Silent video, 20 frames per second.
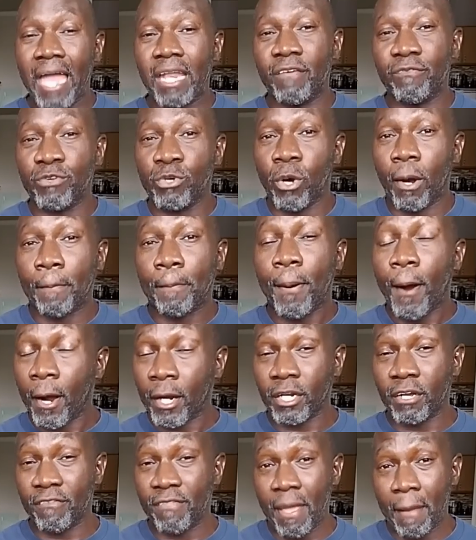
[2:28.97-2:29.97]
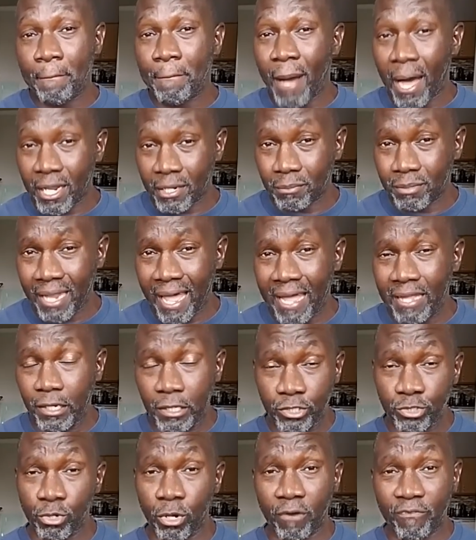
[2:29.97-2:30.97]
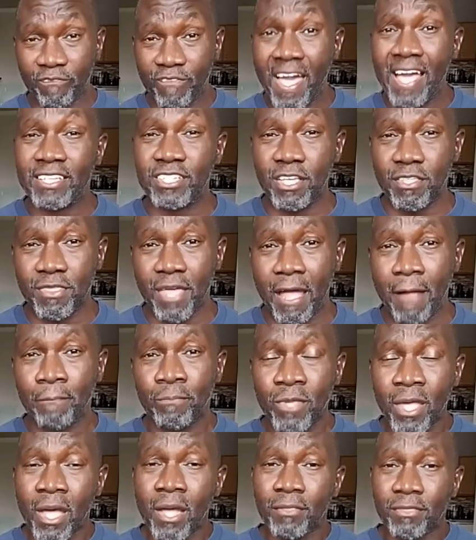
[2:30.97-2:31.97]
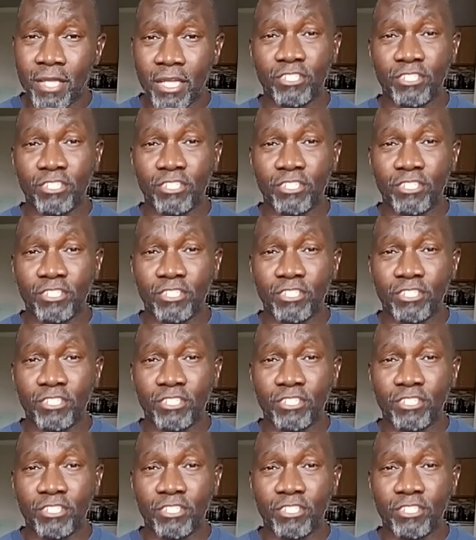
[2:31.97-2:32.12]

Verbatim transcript: and if you are part of that bottom line and you are affecting that,